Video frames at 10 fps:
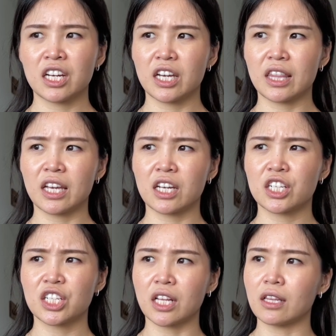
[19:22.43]
I think,
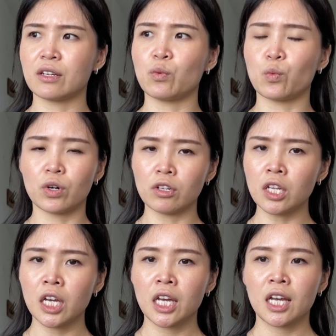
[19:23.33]
Shetland
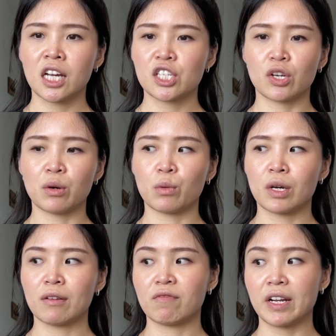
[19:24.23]
wool. So
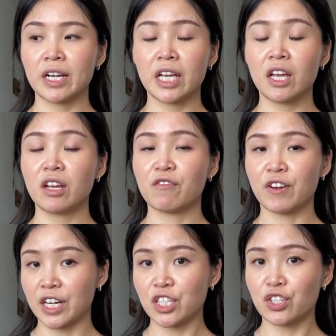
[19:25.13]
very,
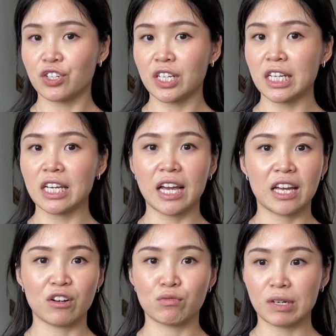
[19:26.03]
very sturdy
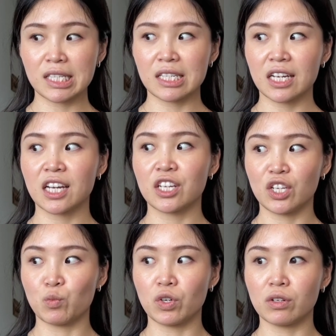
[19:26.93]
and rustic
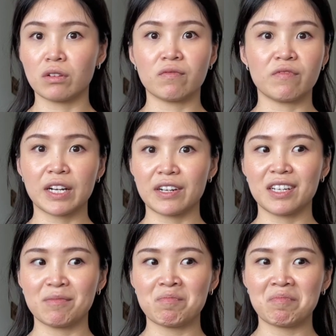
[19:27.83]
wool,
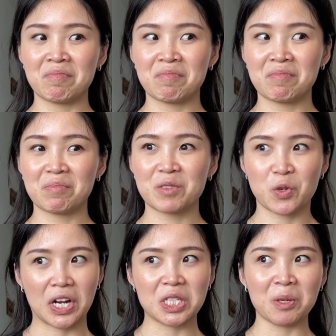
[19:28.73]
very
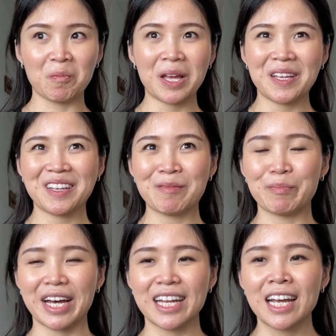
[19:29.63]
scratchy.
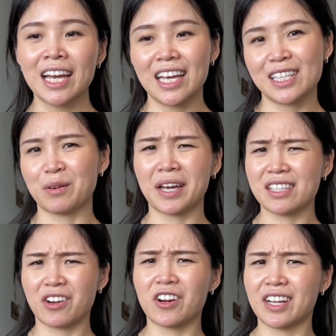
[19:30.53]
But it's okay,
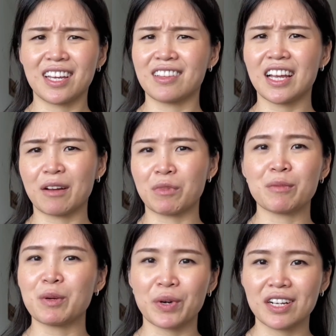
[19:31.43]
it's a cardigan. Like I'm gonna
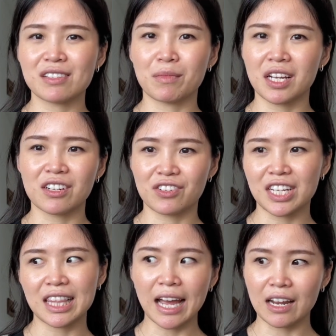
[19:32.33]
be wearing something
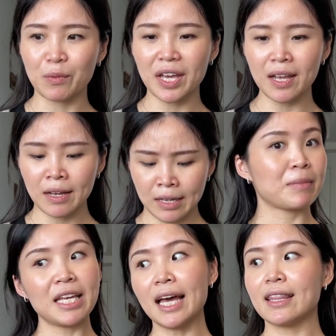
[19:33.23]
underneath anyway.
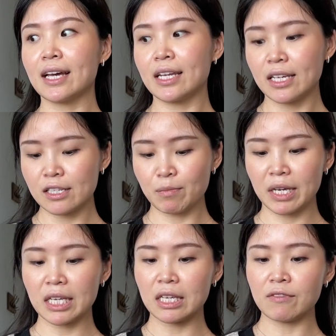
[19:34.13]
But yeah, that is
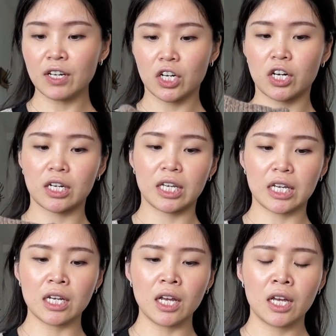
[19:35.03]
my Eva
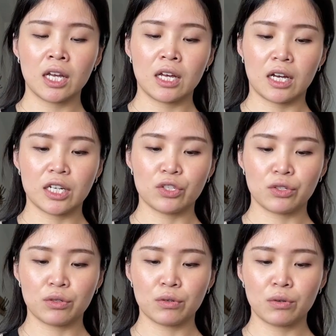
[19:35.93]
cardigan. I
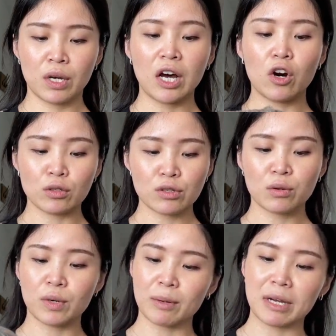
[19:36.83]
do also
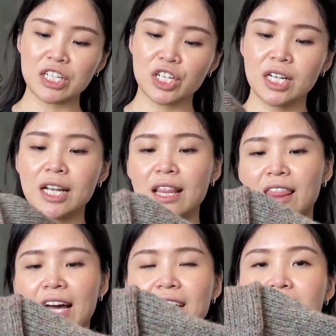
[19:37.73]
want to mention
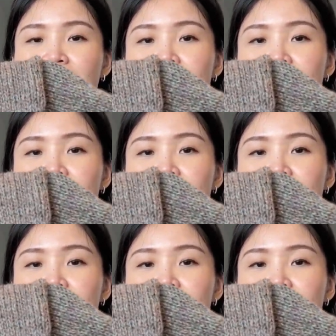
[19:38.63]
that